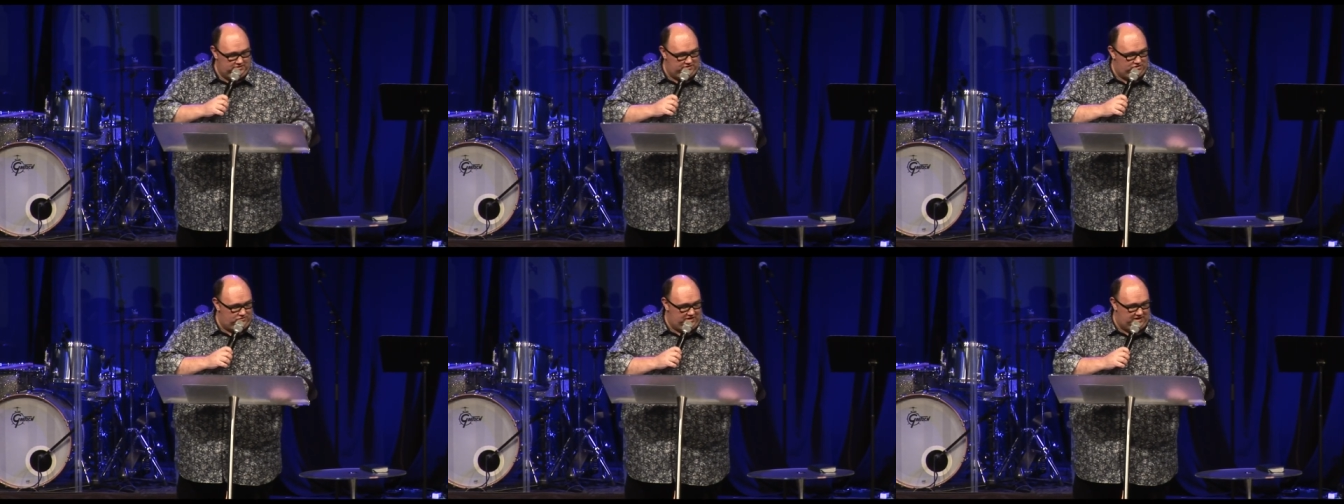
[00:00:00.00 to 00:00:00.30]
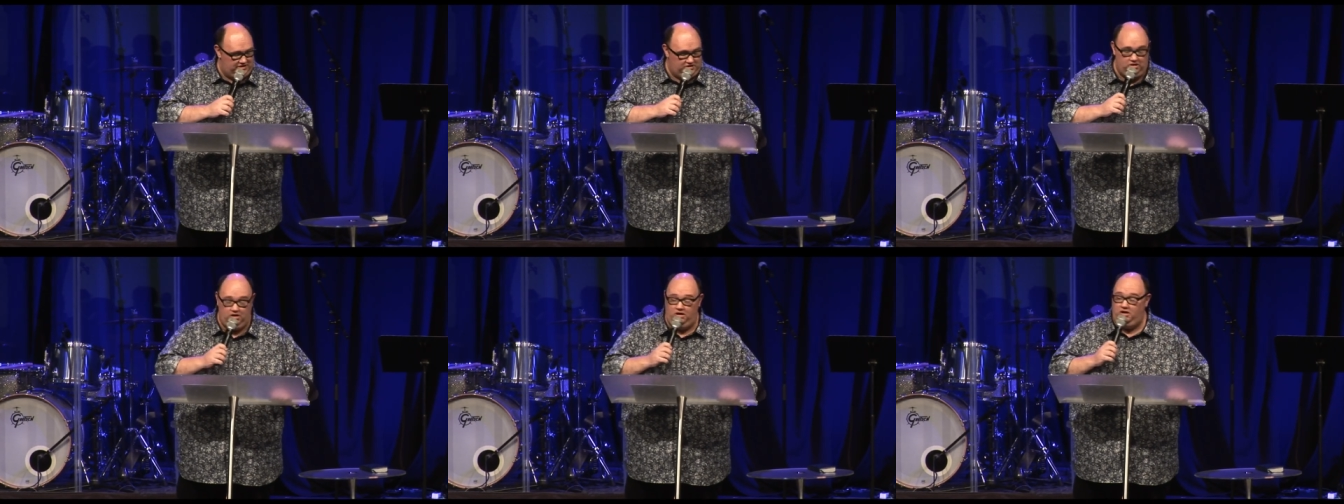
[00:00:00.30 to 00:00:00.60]

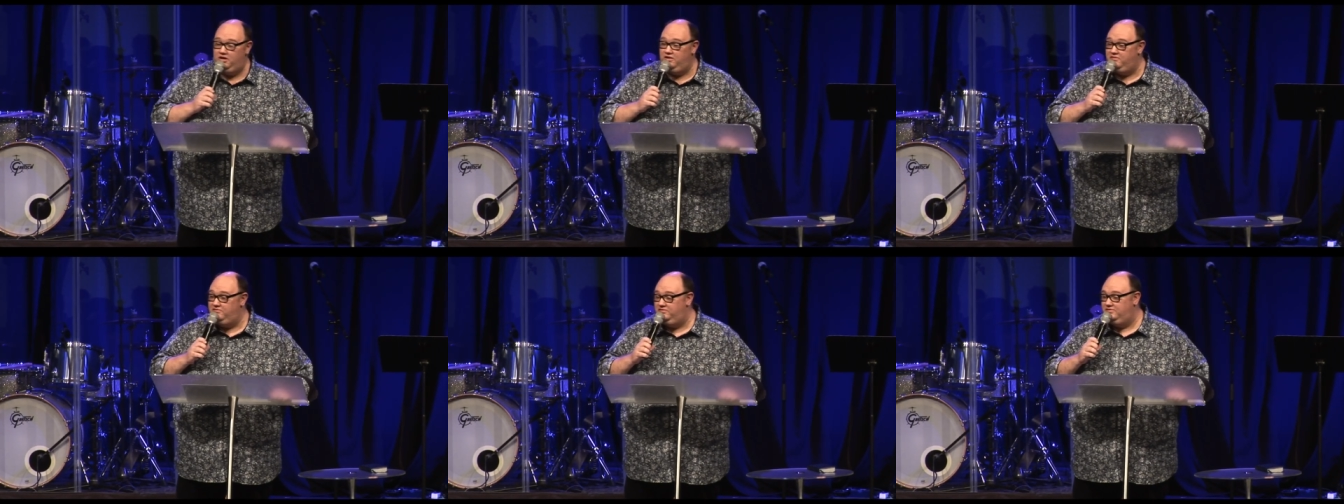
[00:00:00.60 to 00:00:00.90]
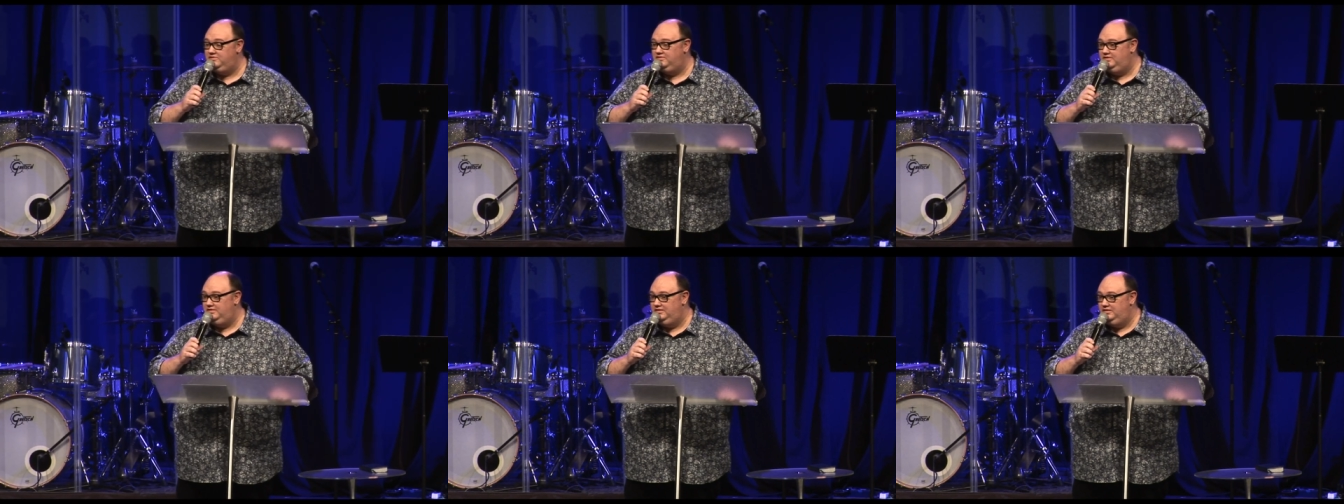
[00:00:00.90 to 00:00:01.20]
attracted a lot of
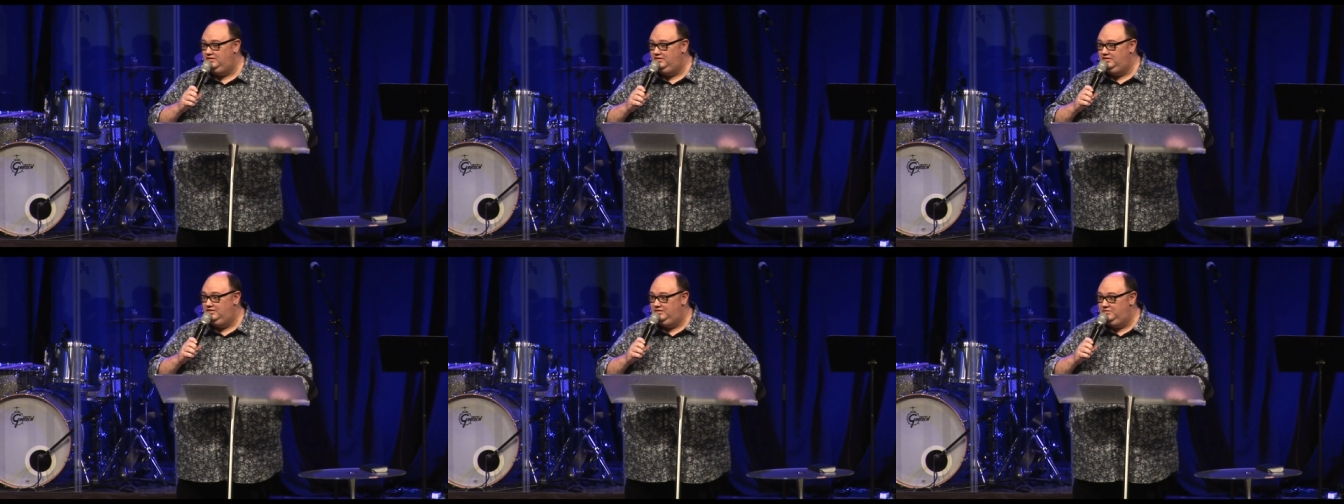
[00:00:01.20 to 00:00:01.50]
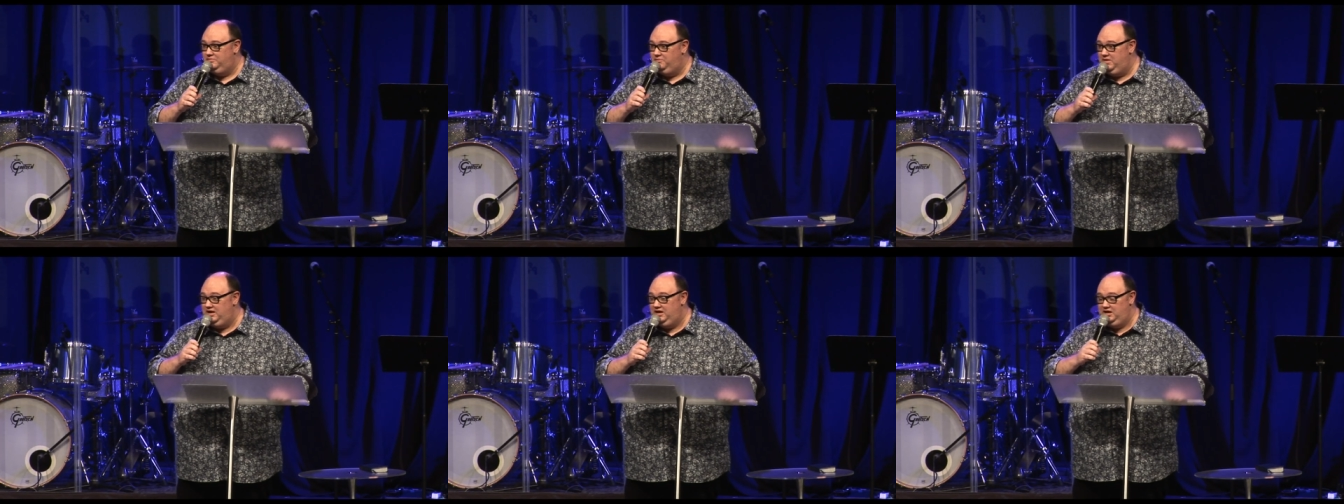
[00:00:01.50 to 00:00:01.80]

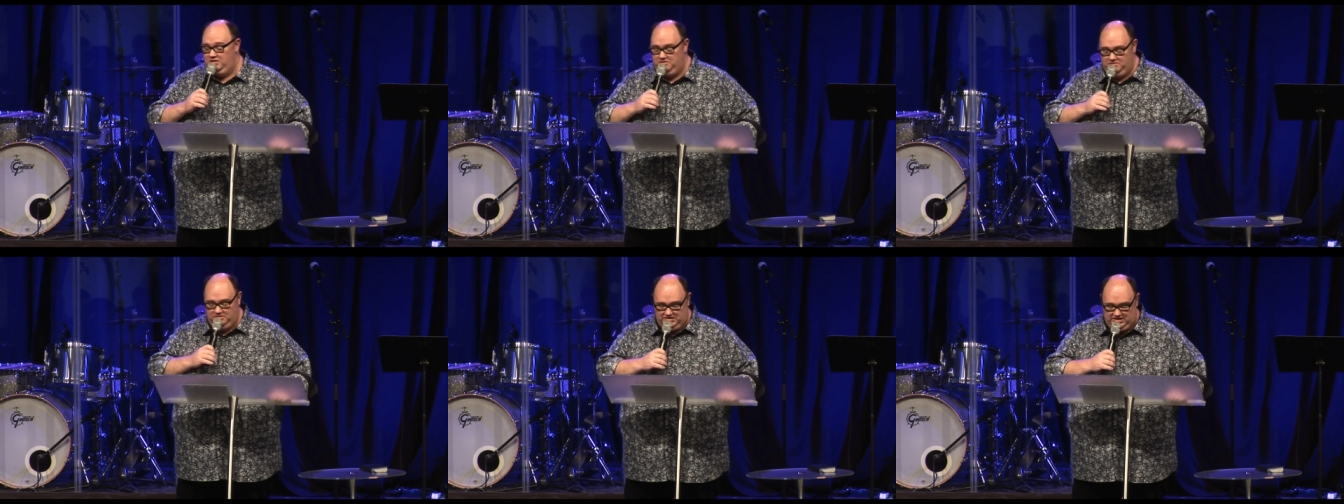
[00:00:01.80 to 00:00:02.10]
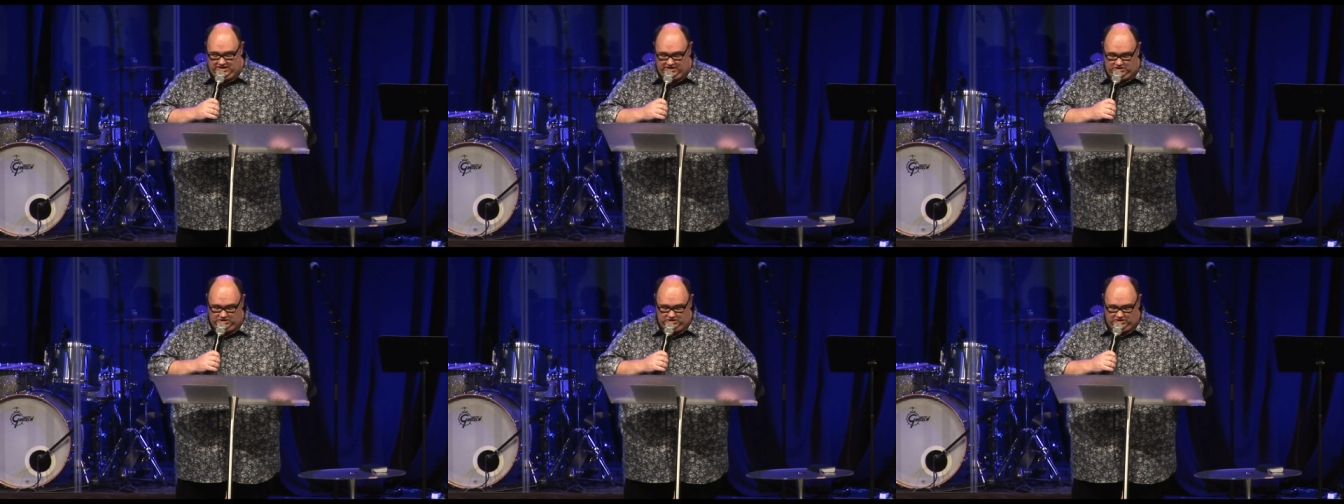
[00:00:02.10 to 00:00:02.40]
media
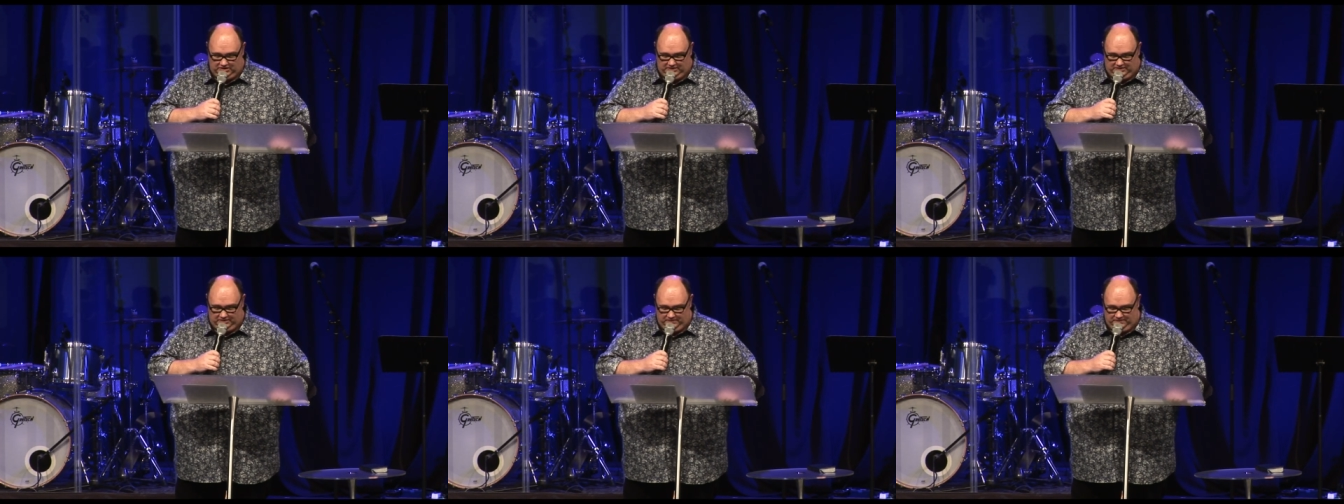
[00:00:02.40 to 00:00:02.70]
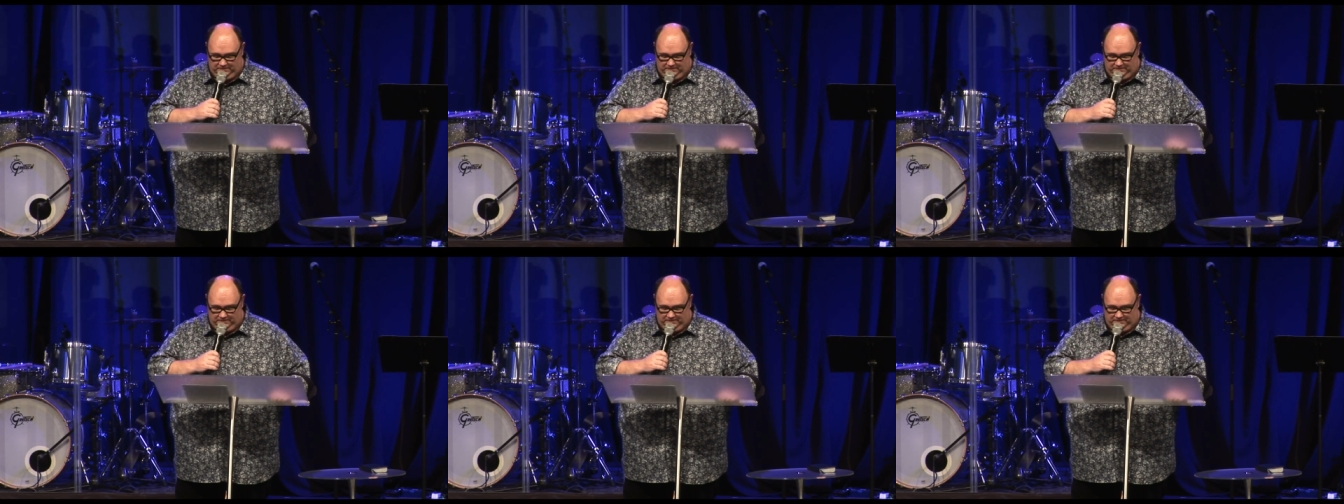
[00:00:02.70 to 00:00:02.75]
attention.